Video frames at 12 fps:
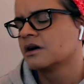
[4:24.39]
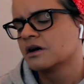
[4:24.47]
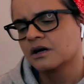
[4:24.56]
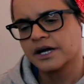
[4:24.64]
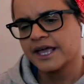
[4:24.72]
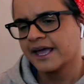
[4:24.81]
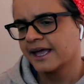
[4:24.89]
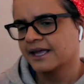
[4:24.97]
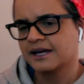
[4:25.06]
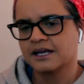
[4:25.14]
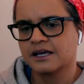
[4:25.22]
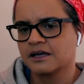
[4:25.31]
I hate
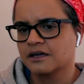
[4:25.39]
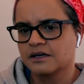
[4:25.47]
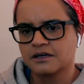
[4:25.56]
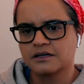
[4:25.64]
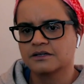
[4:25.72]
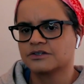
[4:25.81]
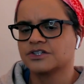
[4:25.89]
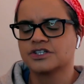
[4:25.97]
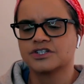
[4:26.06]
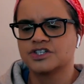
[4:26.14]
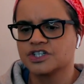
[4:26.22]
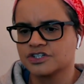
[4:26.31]
it. Peter. She's
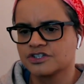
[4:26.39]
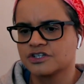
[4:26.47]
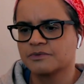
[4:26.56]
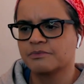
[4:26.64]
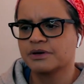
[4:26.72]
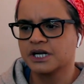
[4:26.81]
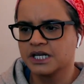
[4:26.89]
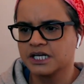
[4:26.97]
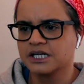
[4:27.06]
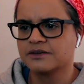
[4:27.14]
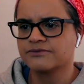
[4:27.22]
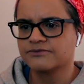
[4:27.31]
just
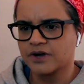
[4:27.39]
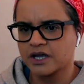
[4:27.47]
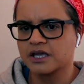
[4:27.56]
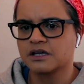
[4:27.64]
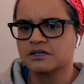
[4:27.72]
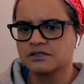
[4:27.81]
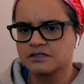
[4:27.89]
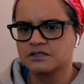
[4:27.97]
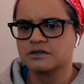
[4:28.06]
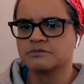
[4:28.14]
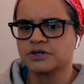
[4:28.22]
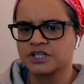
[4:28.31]
completely fucking
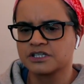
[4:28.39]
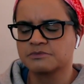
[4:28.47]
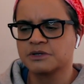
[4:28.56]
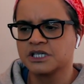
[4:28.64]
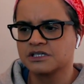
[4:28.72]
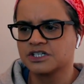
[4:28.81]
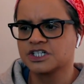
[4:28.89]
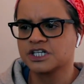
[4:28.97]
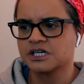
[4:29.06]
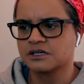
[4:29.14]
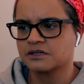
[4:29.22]
consumed by this piece of shit.